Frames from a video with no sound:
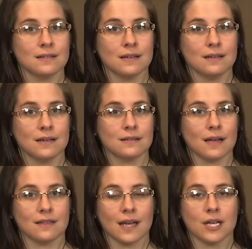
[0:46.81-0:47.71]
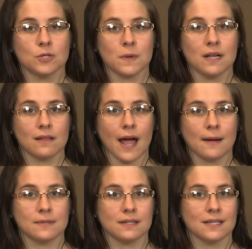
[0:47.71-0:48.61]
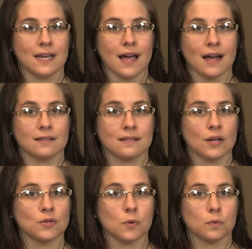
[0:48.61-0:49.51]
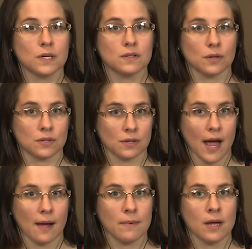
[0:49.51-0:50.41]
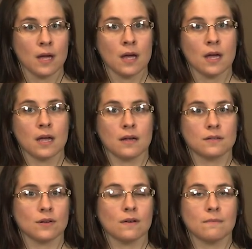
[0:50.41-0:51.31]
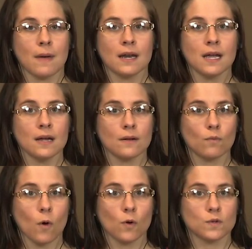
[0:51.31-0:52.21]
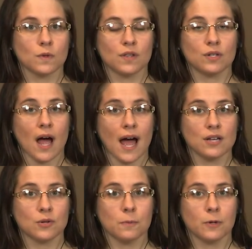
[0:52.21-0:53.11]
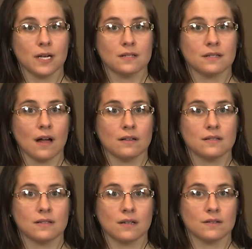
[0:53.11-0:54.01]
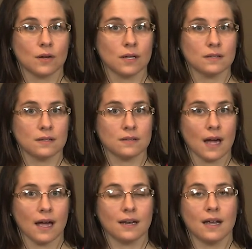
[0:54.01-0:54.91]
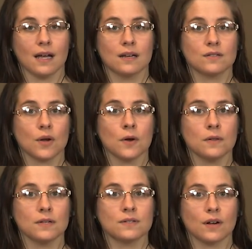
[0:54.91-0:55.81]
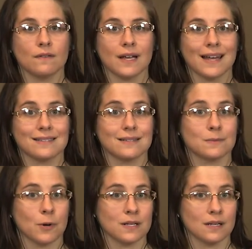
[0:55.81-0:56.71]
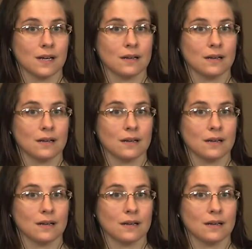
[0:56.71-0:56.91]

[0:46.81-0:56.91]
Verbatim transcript: C Ds at the H P Labs and T I's Central Research Lab. He has served many roles with the I triple E Solid-State Circuits Society and is currently serving as its president.